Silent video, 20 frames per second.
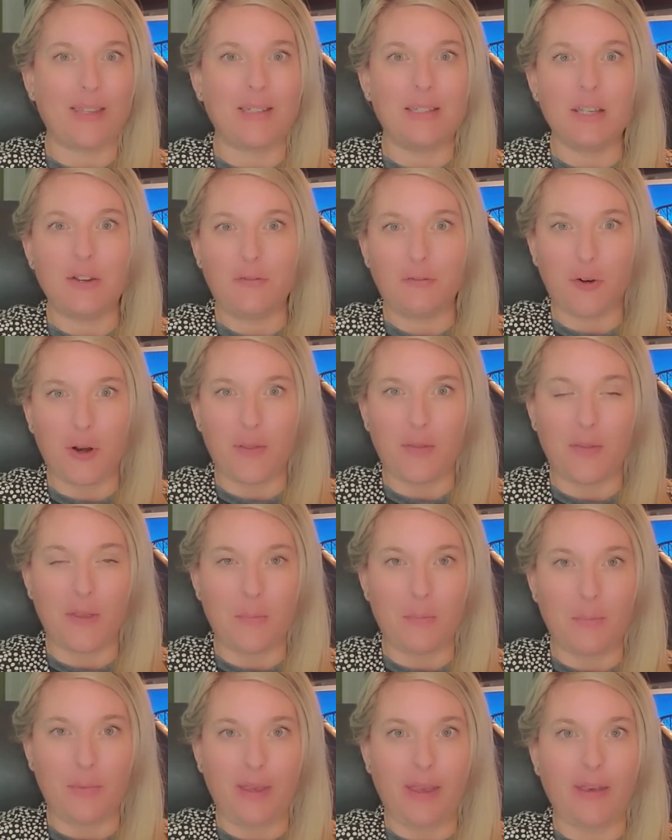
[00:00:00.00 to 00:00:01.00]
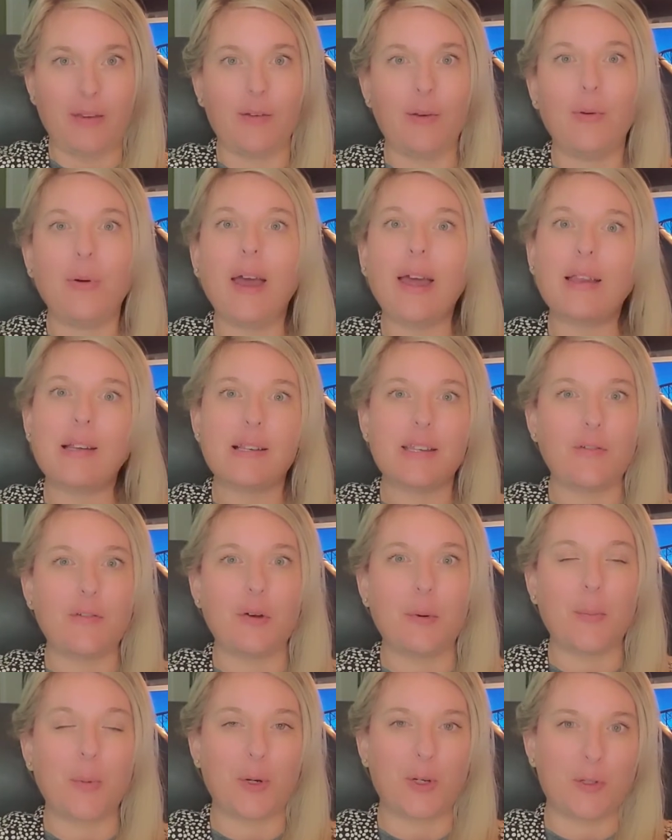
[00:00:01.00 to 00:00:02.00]
different than me, who had a
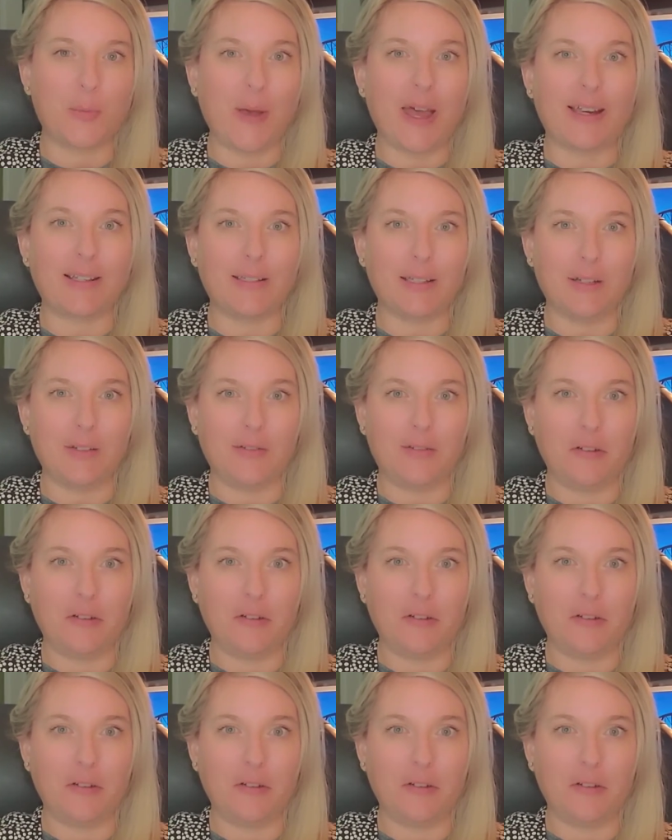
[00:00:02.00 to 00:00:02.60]
different perspective.